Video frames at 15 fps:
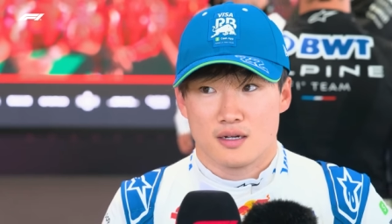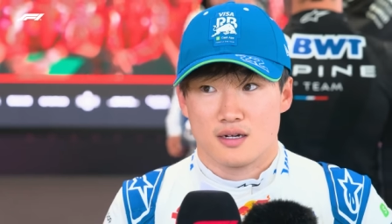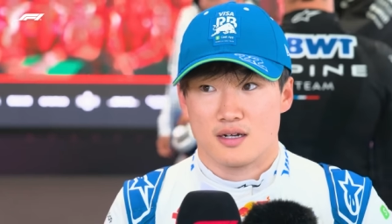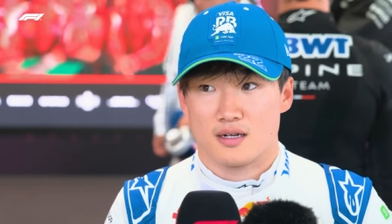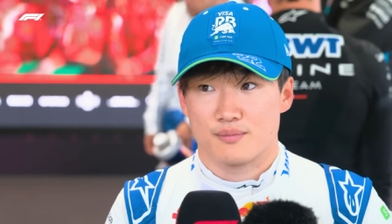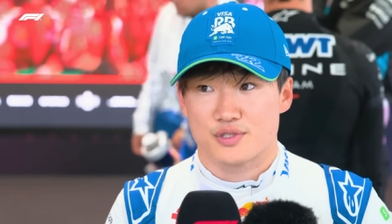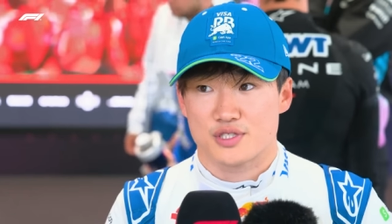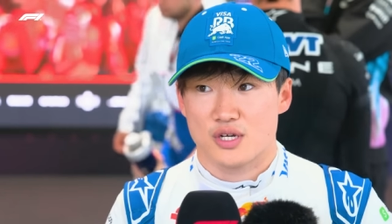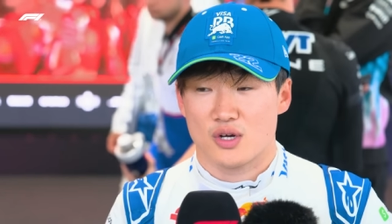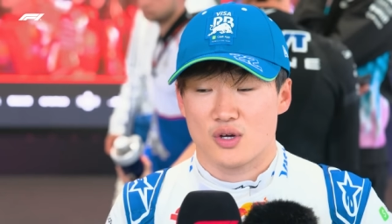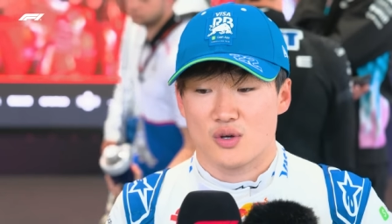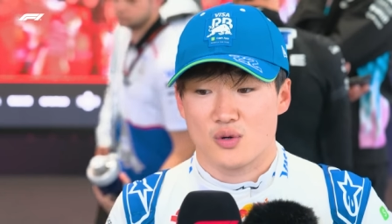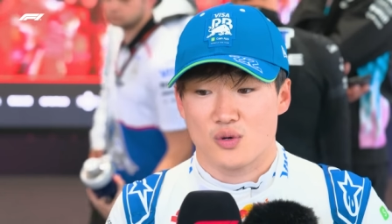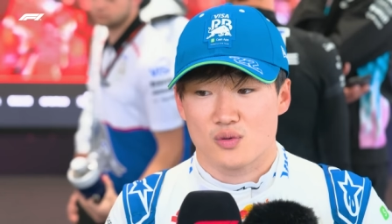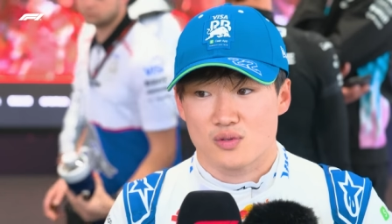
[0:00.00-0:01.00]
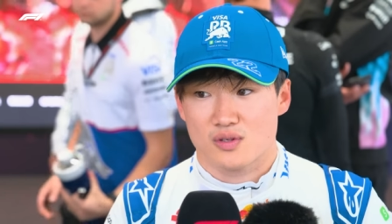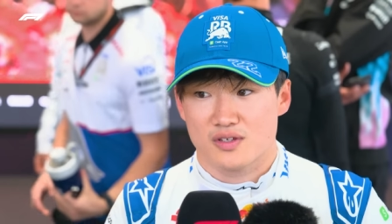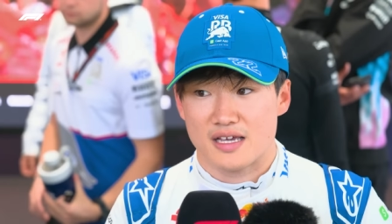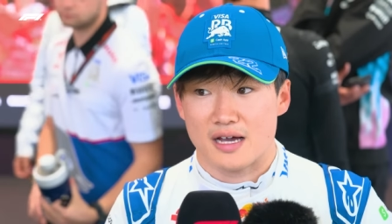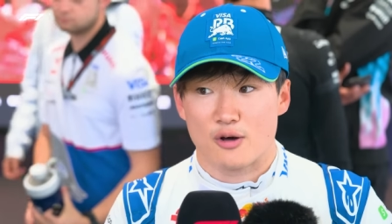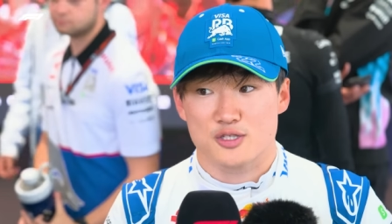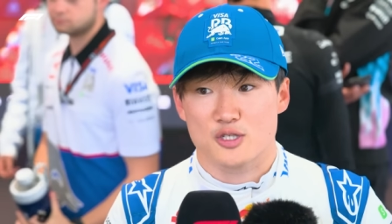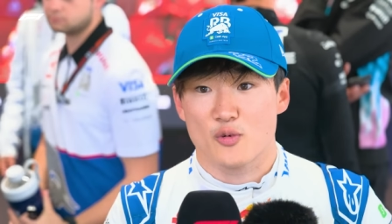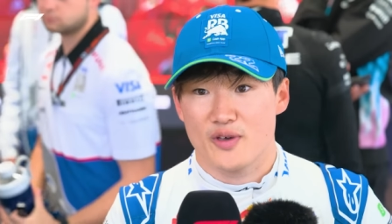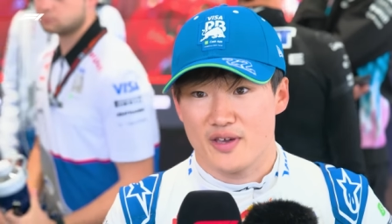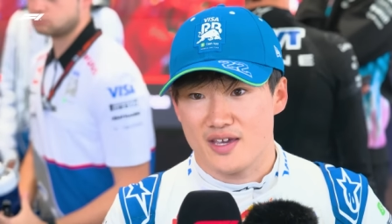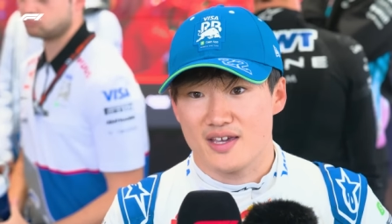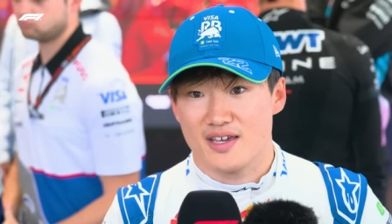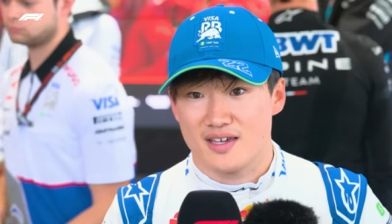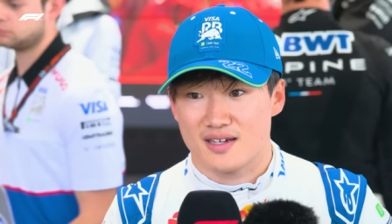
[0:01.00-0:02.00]
Um, so yeah, also
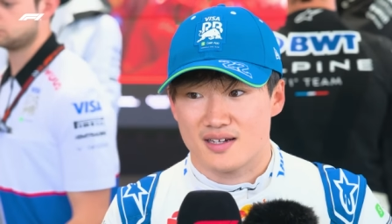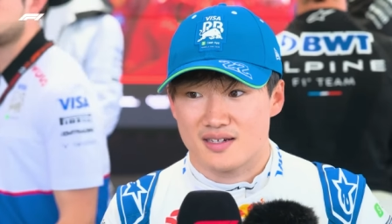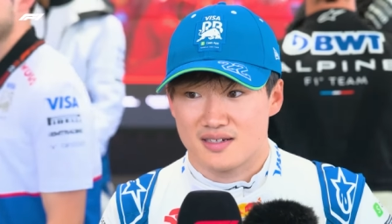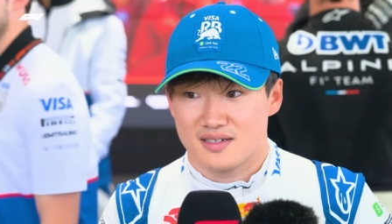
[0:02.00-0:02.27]
we